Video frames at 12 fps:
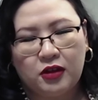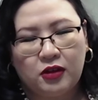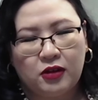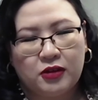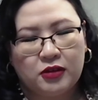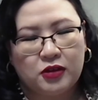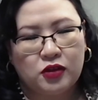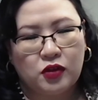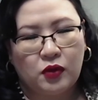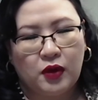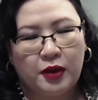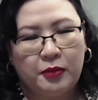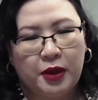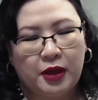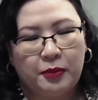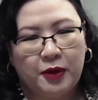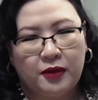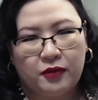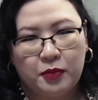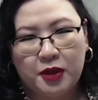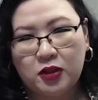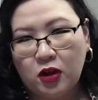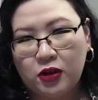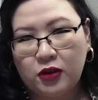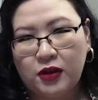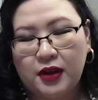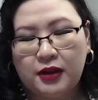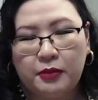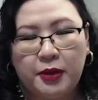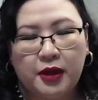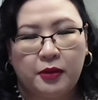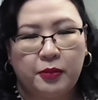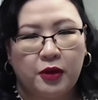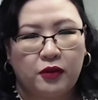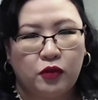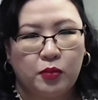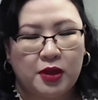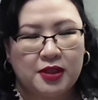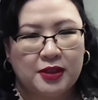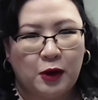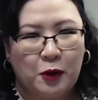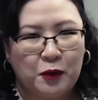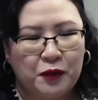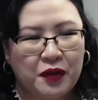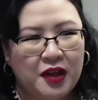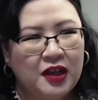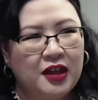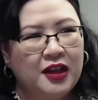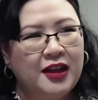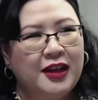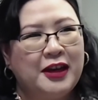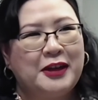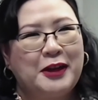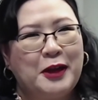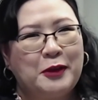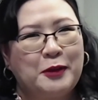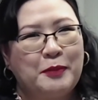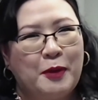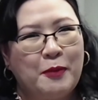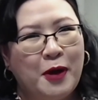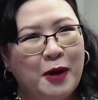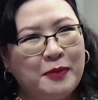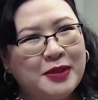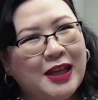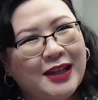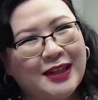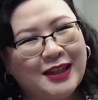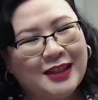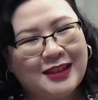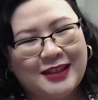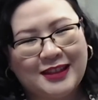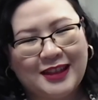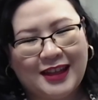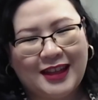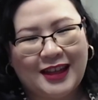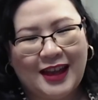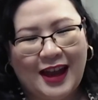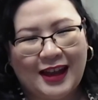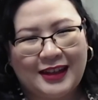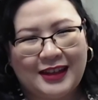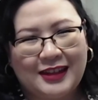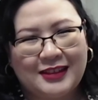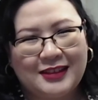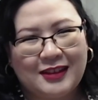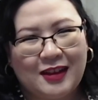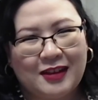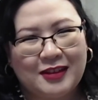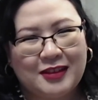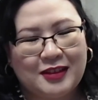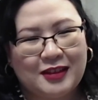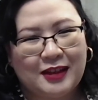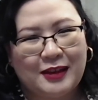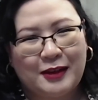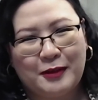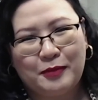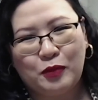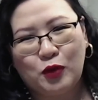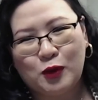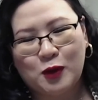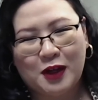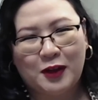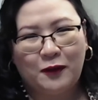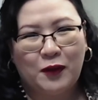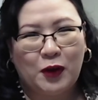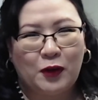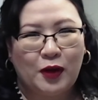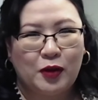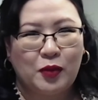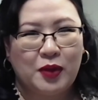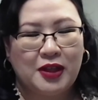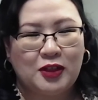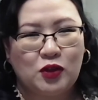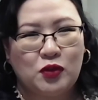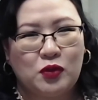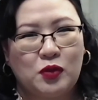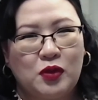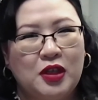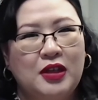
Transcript: yarn. So I make a pair for my daughter and I make a pair for myself. And now that my mom's getting into liking hand knit socks, we're trying to figure out a way to